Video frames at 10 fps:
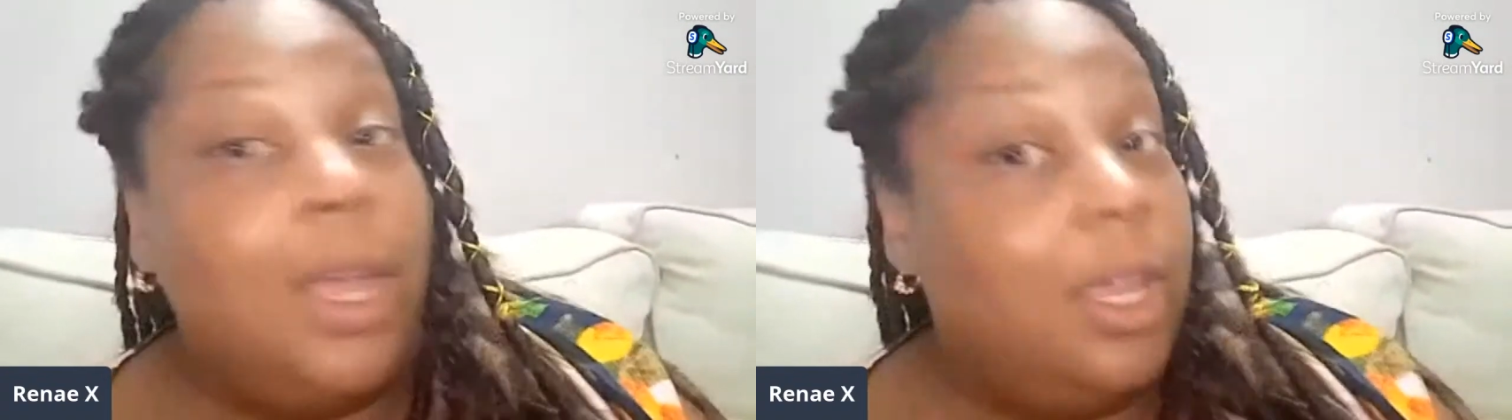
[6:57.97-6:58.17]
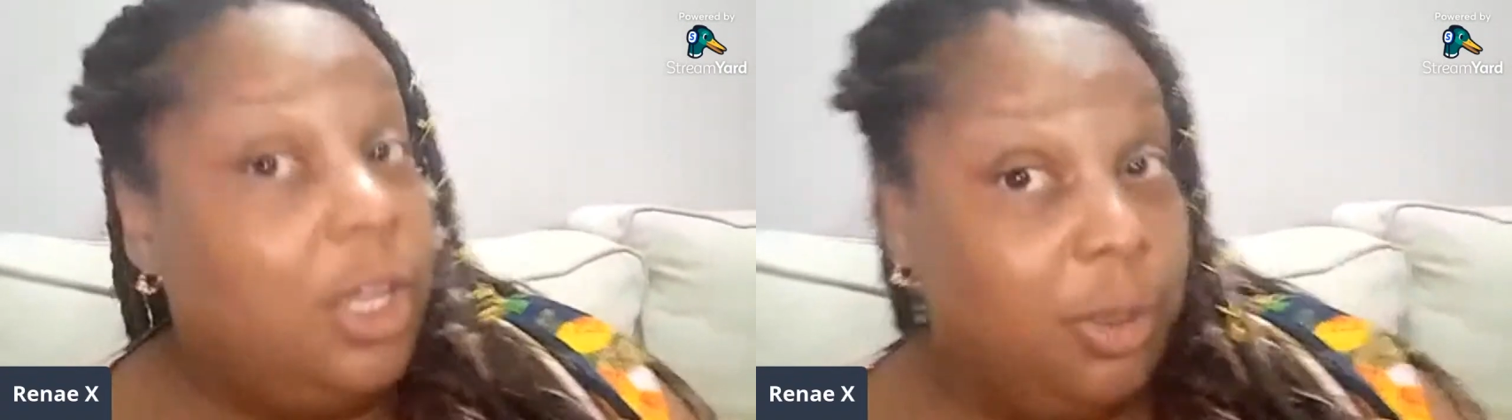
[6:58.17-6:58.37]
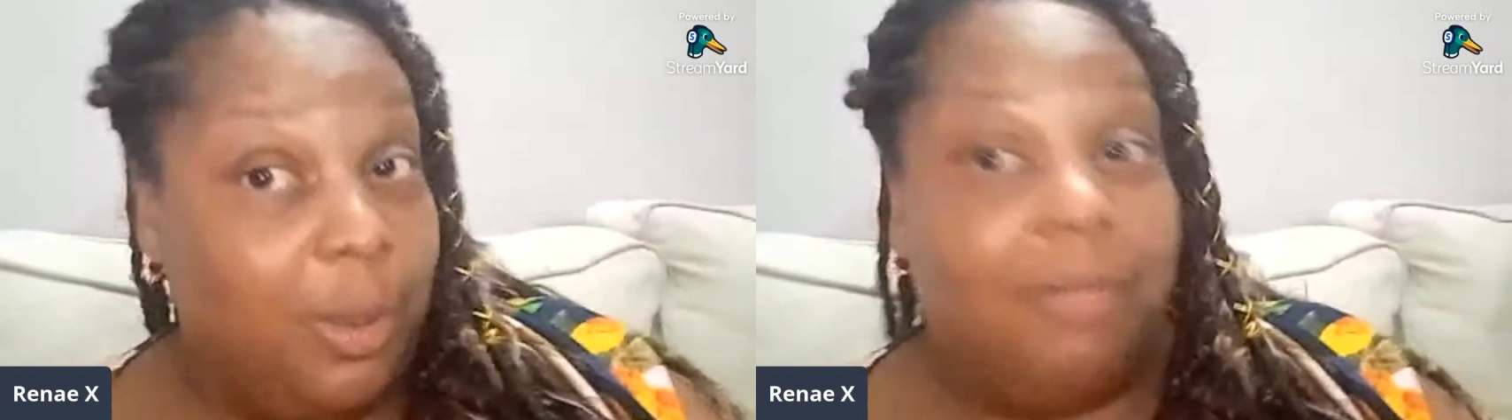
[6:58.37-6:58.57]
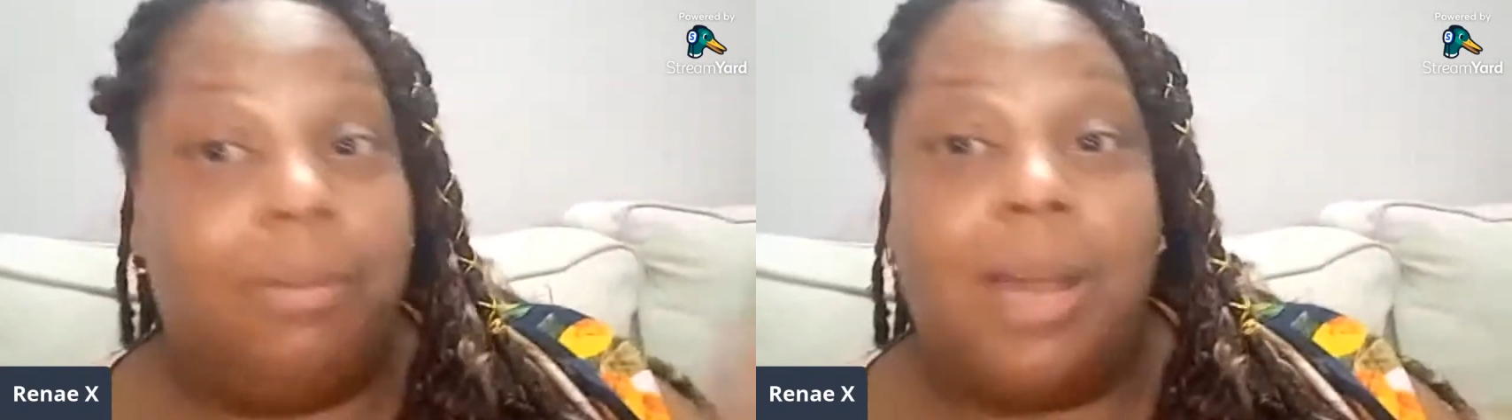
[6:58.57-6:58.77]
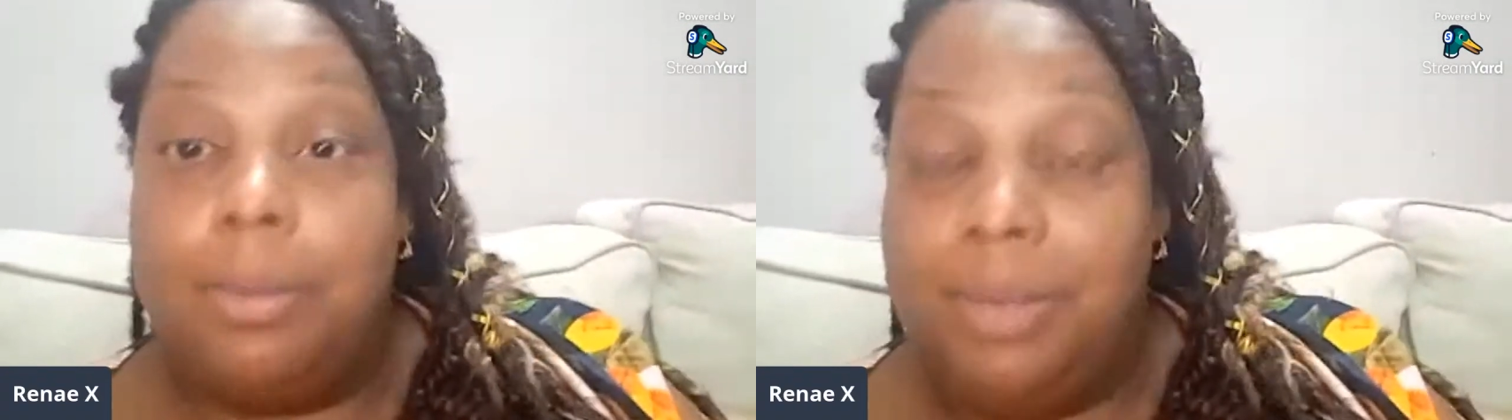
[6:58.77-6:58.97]
You have
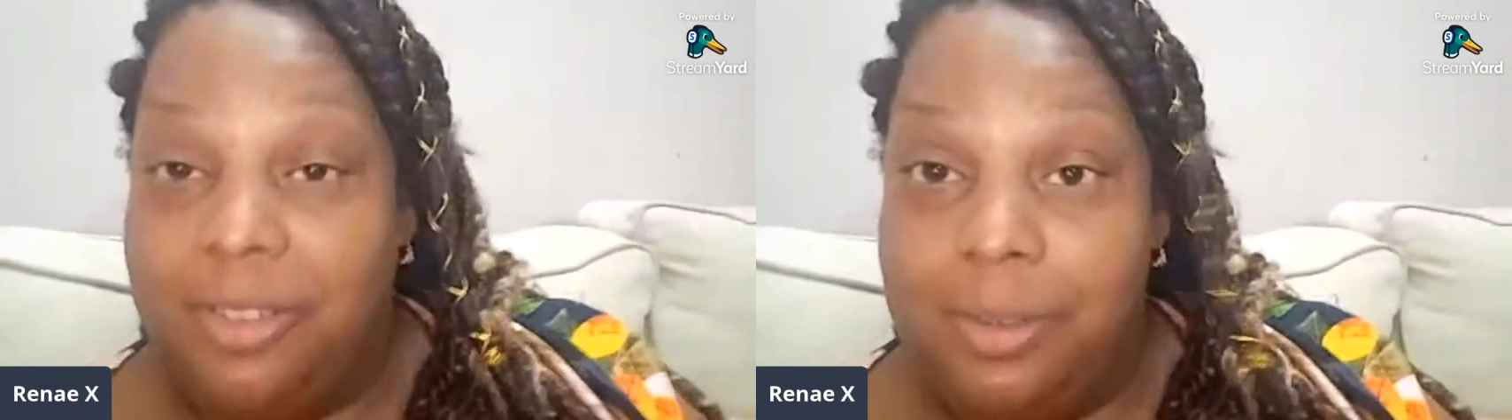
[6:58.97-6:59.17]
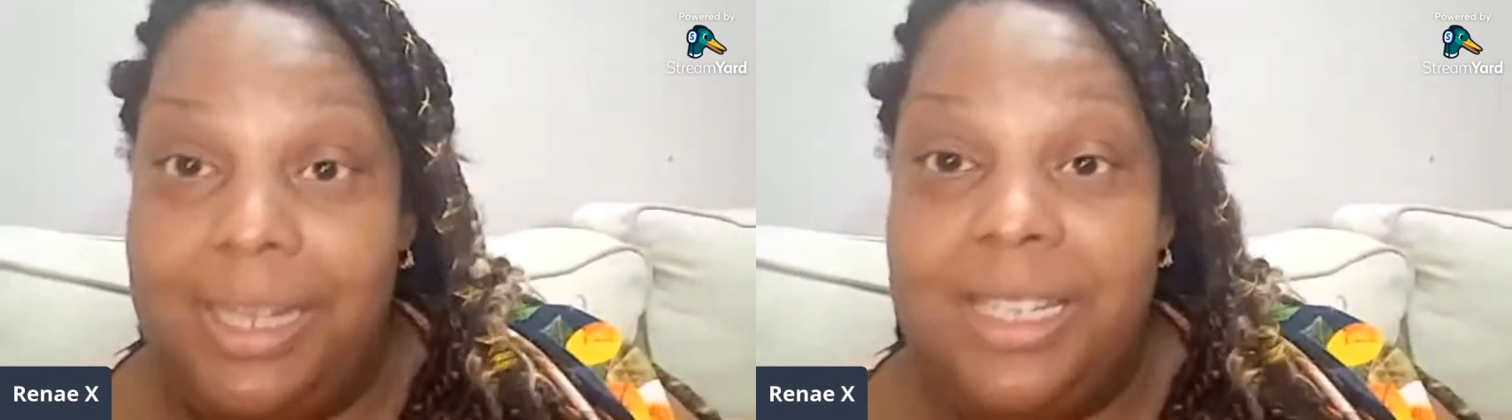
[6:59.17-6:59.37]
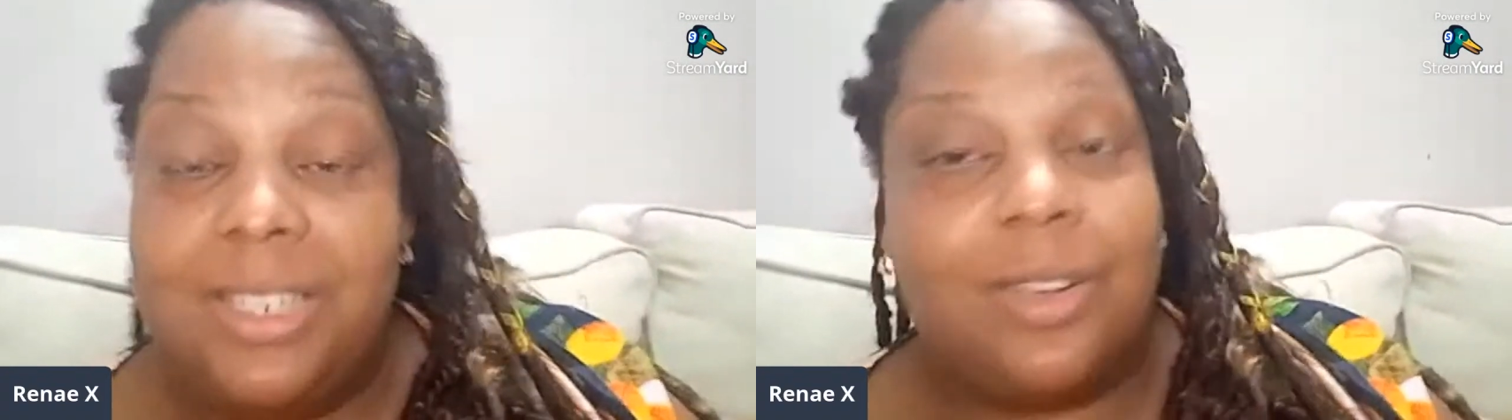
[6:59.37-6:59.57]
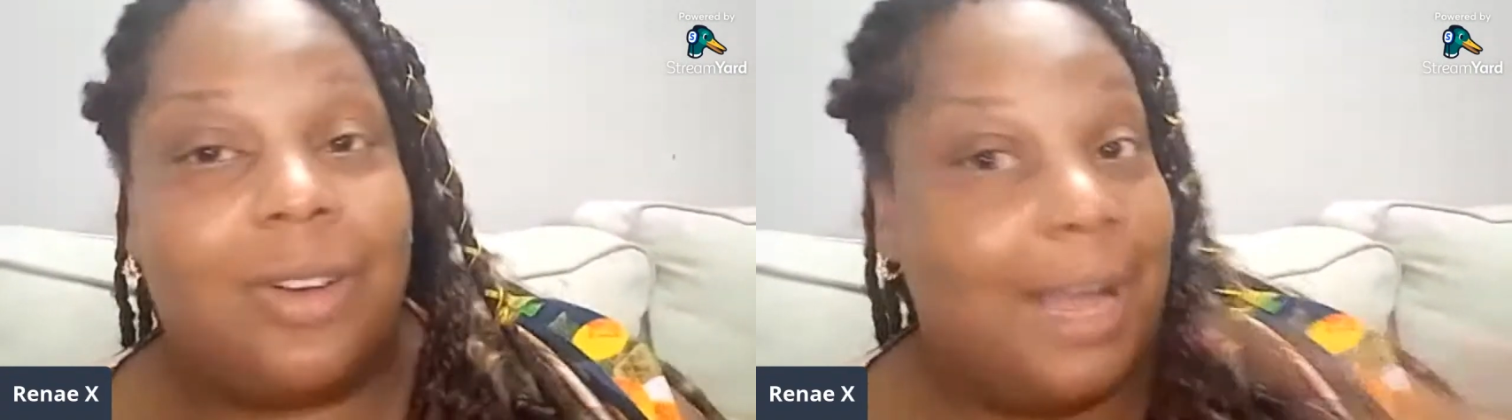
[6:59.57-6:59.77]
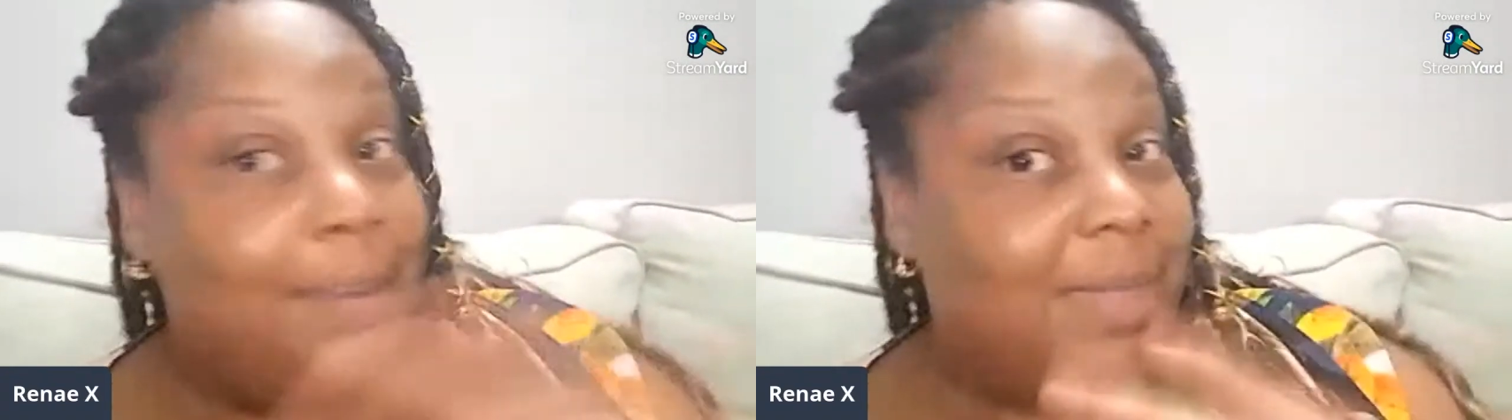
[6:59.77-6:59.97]
blocked me from
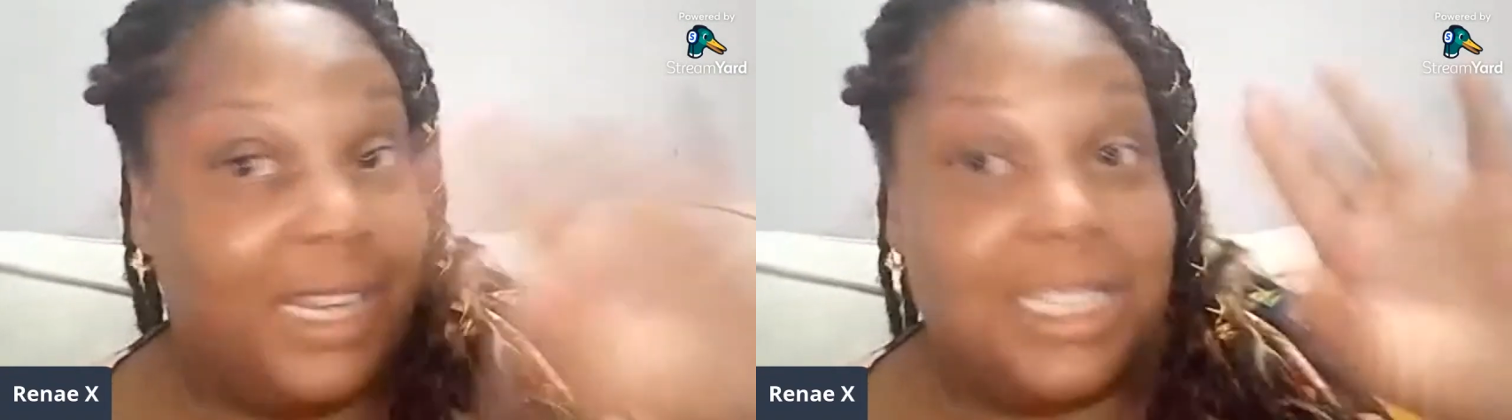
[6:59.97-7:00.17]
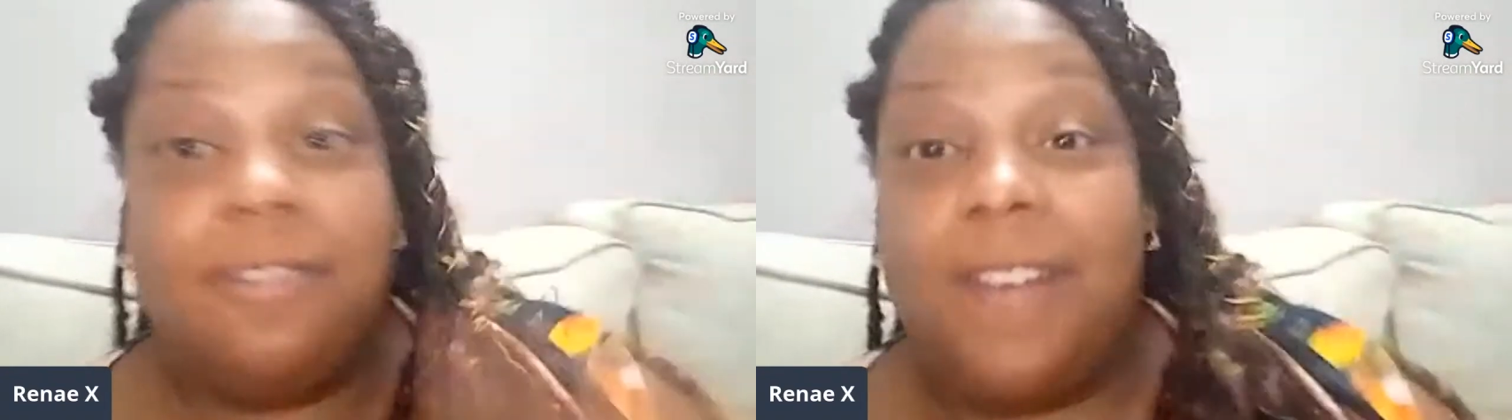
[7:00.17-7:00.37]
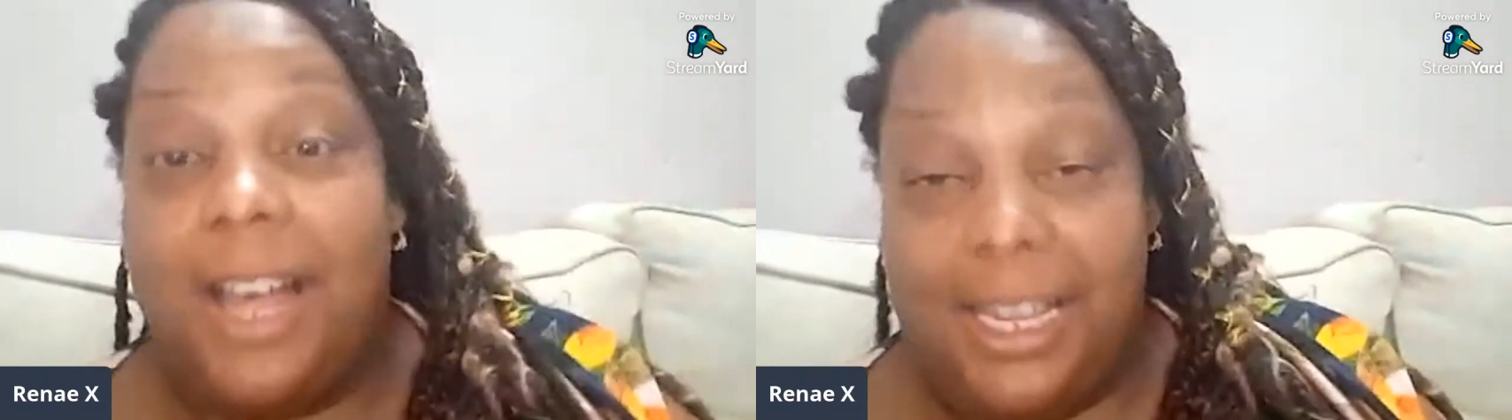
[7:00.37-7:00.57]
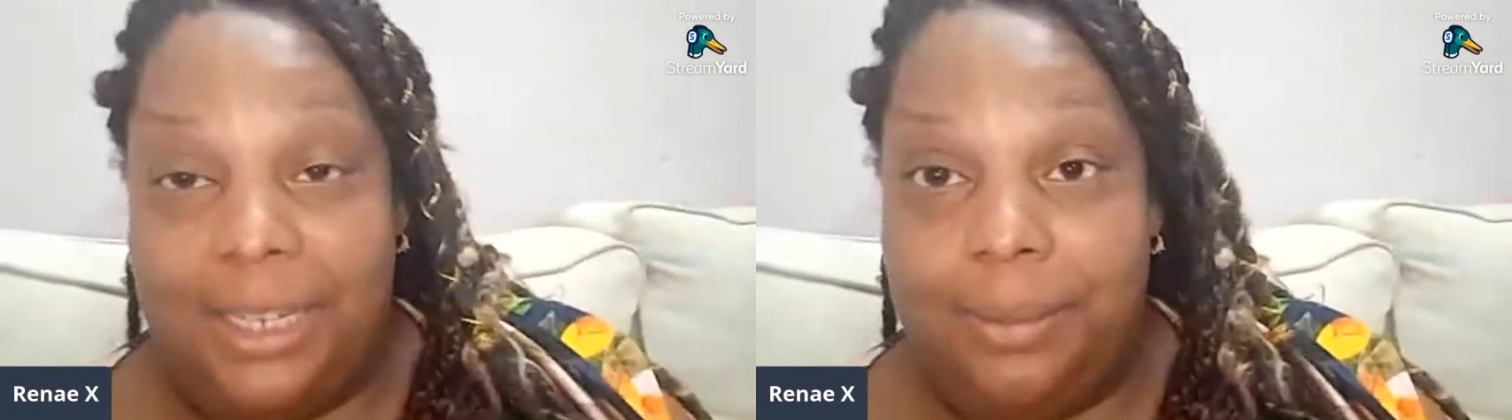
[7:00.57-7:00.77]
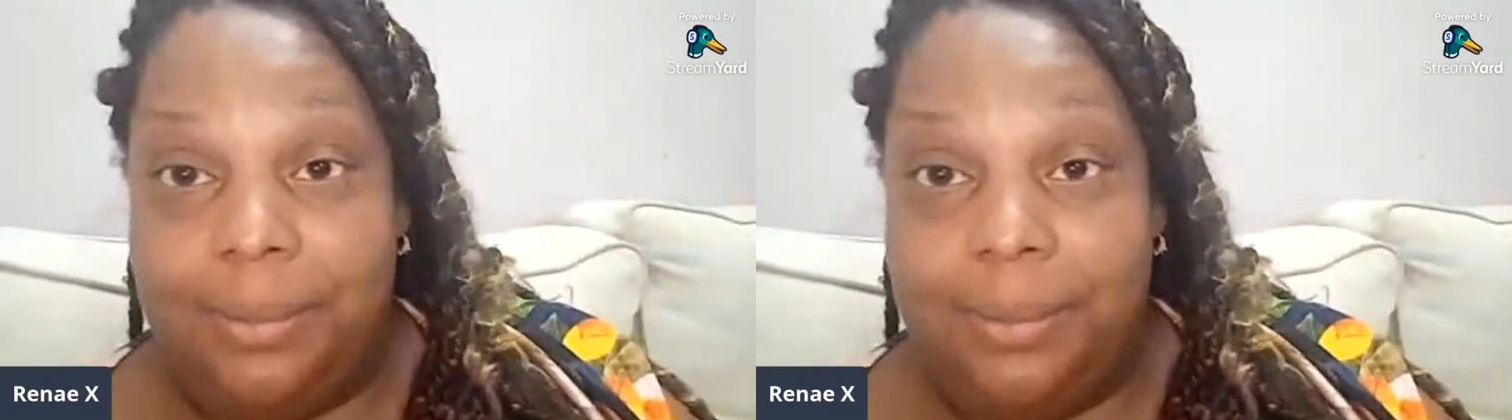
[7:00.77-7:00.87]
Instagram. That's fine.